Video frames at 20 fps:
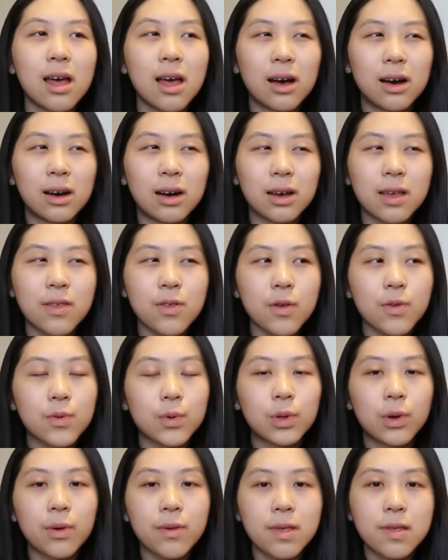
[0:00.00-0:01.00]
It's
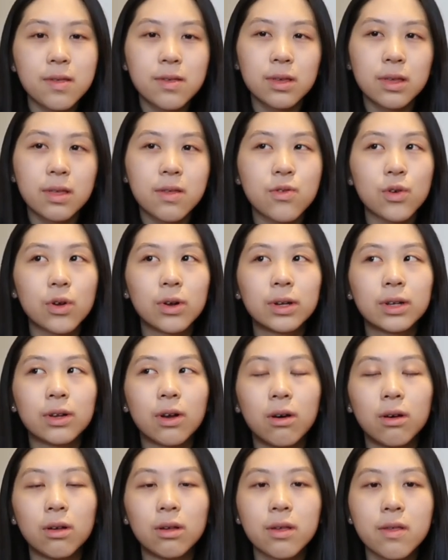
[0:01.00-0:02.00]
also closest to certain
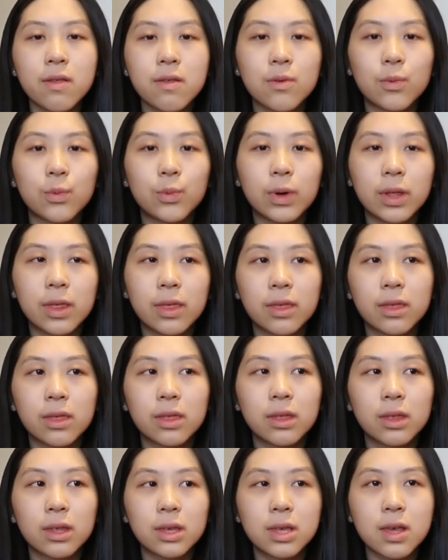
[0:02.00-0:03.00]
halls with
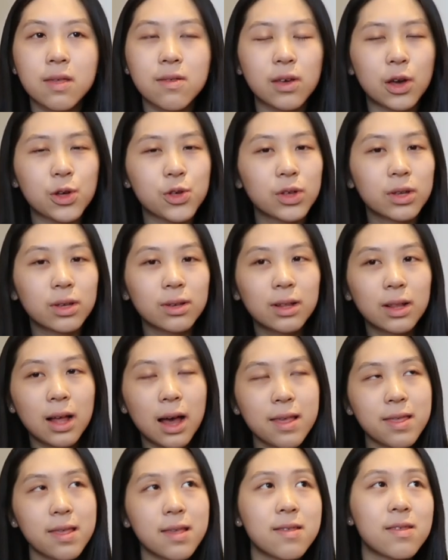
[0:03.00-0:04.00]
discussion
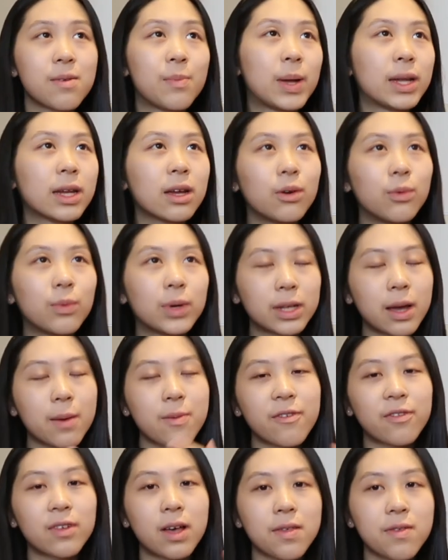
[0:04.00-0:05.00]
classes, depending on what
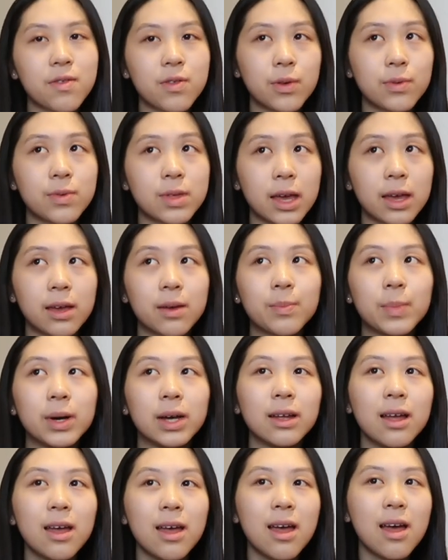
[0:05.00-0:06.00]
types of classes you take,
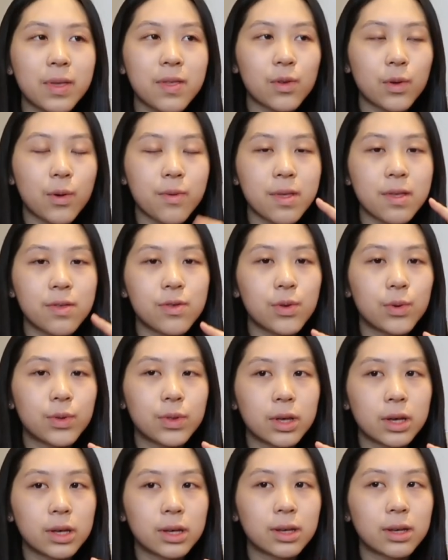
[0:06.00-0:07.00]
but it's closest to
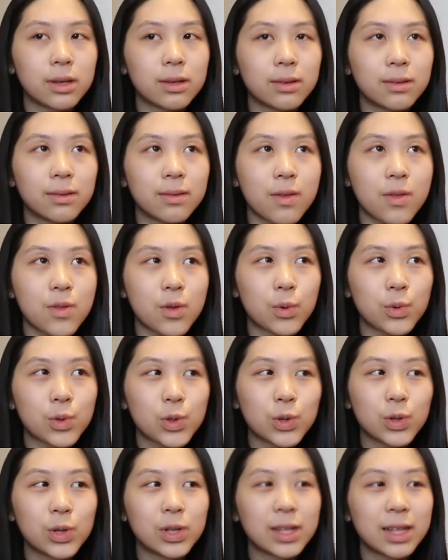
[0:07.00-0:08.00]
the
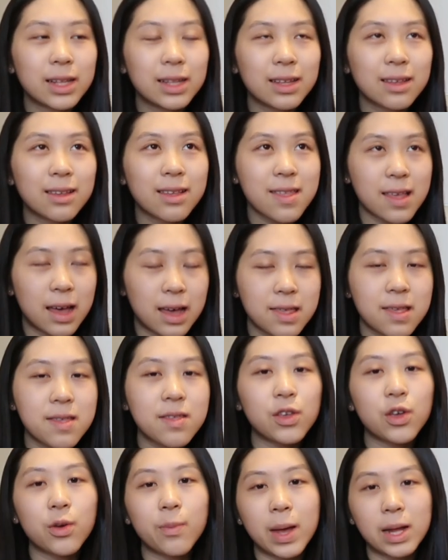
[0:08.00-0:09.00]
Social
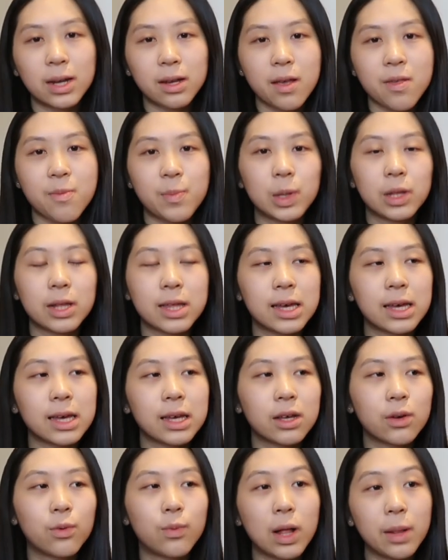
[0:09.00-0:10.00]
Sciences and Humanities building,
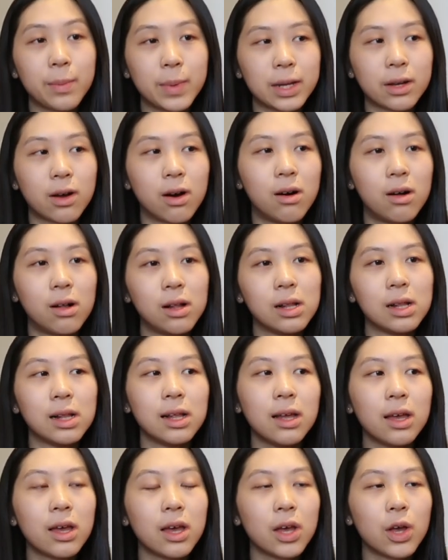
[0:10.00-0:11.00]
Wellman Hall,
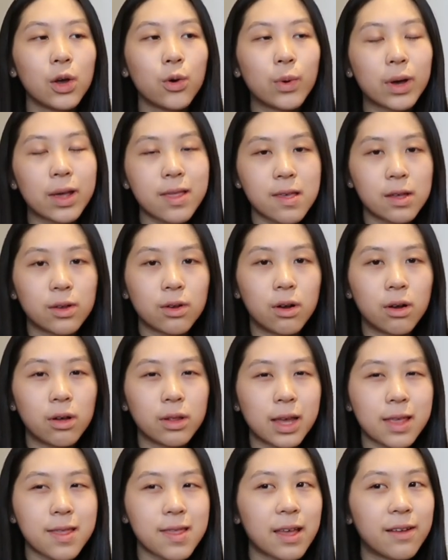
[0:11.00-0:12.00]
Wixon Hall,
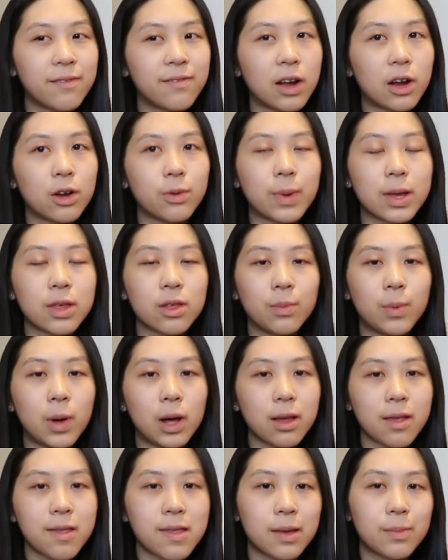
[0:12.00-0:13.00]
that's the Environmental
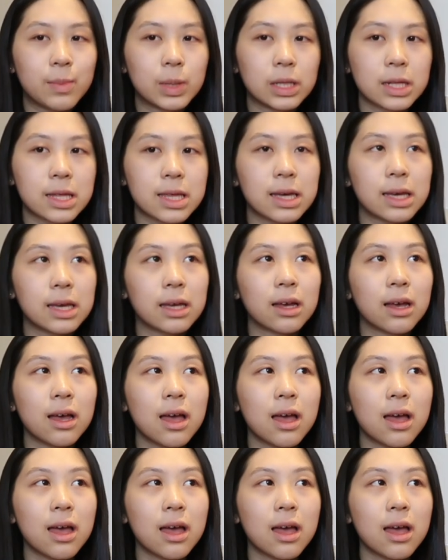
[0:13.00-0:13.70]
Policy building.